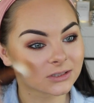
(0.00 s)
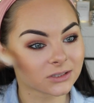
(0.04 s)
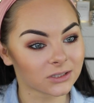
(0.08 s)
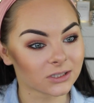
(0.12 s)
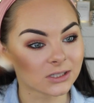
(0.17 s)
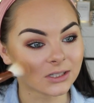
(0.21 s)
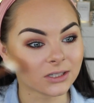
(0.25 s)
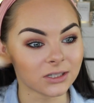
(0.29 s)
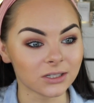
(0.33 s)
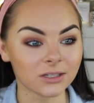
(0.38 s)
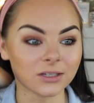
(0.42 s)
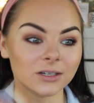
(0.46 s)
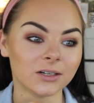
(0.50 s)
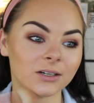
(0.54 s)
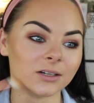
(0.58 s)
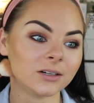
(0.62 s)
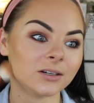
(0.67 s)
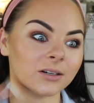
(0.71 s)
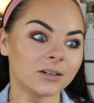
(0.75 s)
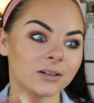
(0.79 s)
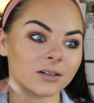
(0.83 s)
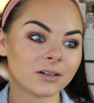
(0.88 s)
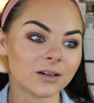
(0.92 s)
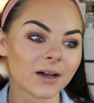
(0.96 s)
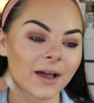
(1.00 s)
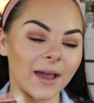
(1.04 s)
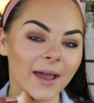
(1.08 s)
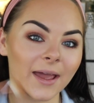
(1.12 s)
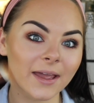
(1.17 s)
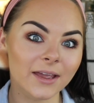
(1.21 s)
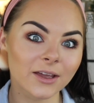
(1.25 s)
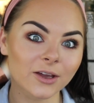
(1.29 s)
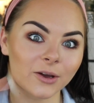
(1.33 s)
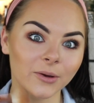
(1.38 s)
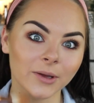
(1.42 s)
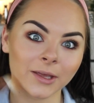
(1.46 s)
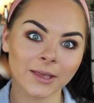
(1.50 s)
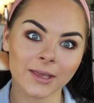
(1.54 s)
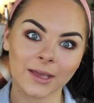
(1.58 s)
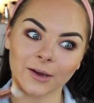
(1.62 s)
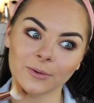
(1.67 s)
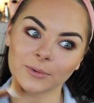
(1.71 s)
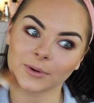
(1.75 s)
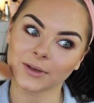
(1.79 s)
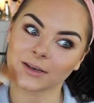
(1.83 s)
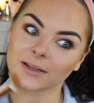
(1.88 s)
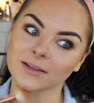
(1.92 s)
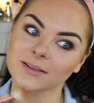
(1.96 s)
Oh, I hate going
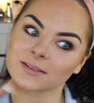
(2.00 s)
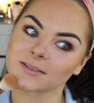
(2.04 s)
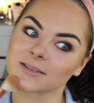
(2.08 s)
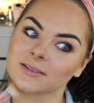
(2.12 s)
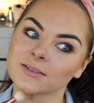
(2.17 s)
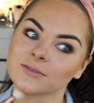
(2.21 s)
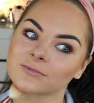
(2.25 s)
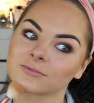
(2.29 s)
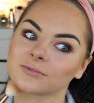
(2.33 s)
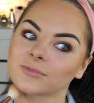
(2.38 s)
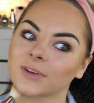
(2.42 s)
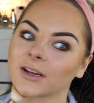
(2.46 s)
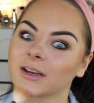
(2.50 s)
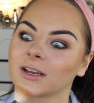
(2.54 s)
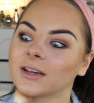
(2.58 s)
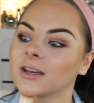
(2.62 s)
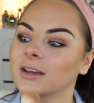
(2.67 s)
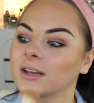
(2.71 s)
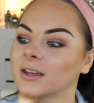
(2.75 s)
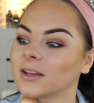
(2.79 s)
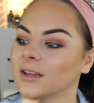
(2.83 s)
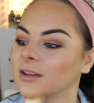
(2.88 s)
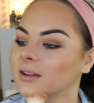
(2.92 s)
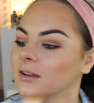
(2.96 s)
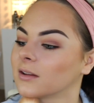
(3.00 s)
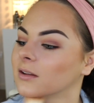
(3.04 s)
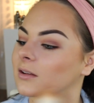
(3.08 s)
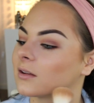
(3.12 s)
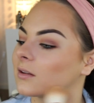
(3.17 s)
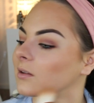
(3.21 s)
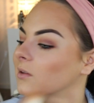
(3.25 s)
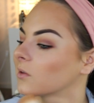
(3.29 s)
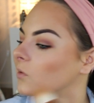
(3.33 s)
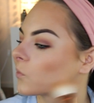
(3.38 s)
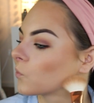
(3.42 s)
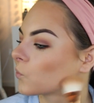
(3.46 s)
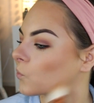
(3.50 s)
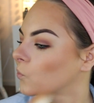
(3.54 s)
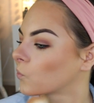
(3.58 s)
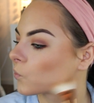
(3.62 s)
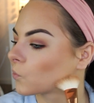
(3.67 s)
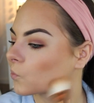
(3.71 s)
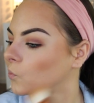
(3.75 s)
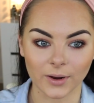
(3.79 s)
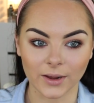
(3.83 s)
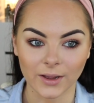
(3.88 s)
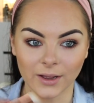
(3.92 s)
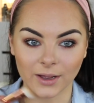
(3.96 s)
out when it's raining.
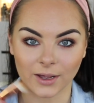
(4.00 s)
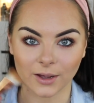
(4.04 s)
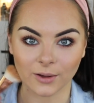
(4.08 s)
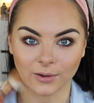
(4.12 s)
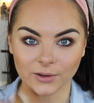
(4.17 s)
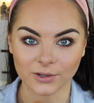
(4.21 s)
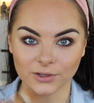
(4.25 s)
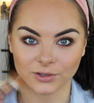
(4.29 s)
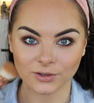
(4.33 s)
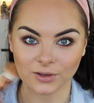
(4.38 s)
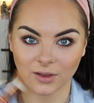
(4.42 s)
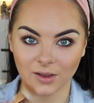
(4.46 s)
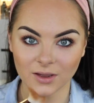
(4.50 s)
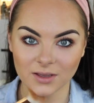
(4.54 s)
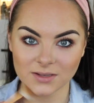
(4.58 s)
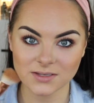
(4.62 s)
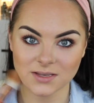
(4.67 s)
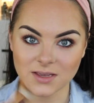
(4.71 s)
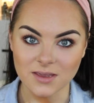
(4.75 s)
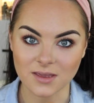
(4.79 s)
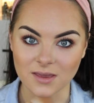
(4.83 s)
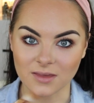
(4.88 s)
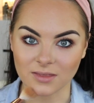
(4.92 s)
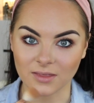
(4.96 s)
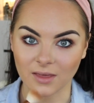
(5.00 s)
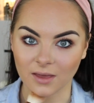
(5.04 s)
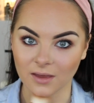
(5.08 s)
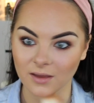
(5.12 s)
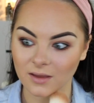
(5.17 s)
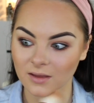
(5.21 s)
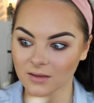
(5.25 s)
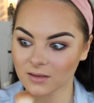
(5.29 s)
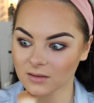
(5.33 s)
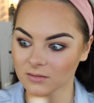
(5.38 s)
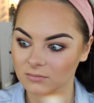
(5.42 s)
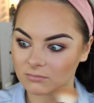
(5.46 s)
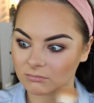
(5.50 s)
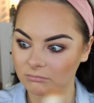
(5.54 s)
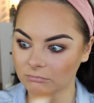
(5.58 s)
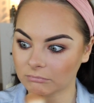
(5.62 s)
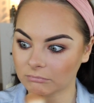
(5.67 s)
Wow, can you guys hear that?